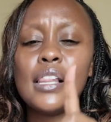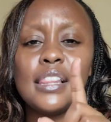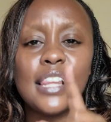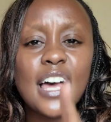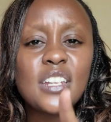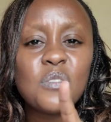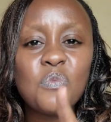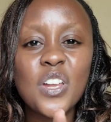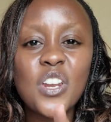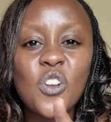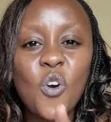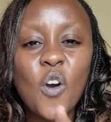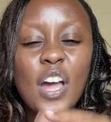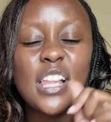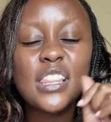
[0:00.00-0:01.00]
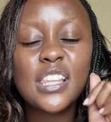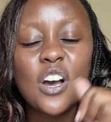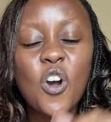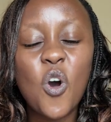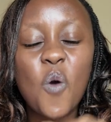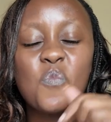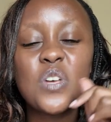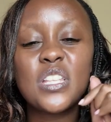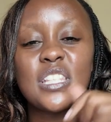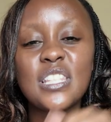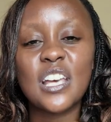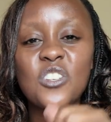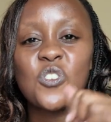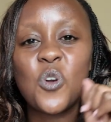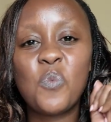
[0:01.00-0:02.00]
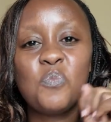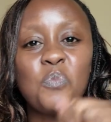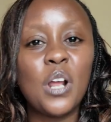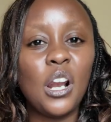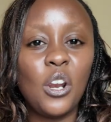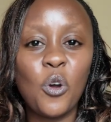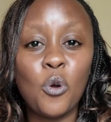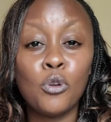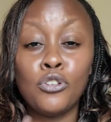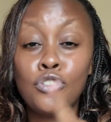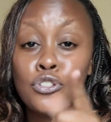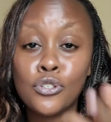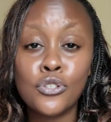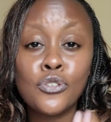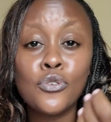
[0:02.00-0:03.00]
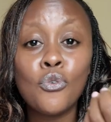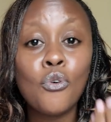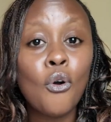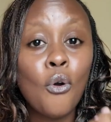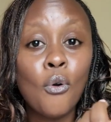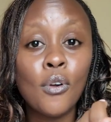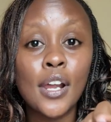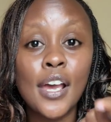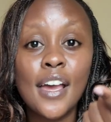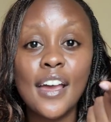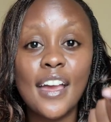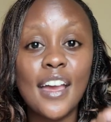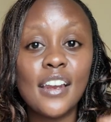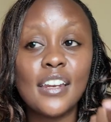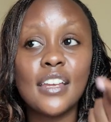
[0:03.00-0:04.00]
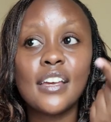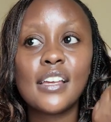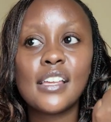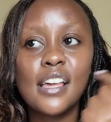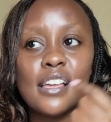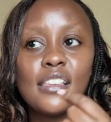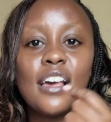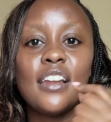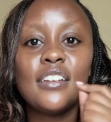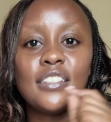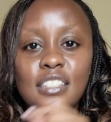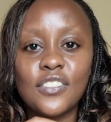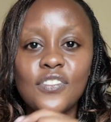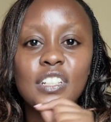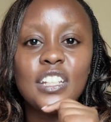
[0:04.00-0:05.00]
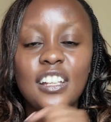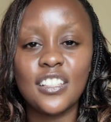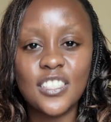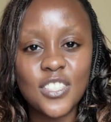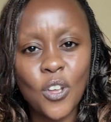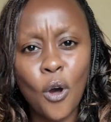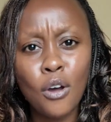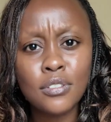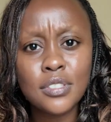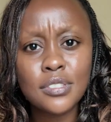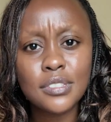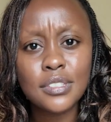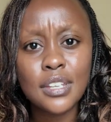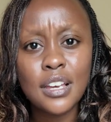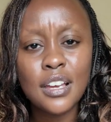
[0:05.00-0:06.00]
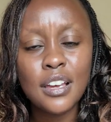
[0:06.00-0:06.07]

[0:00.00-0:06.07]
Let me know in the comment section below, do you own any Kenyan dividend stocks?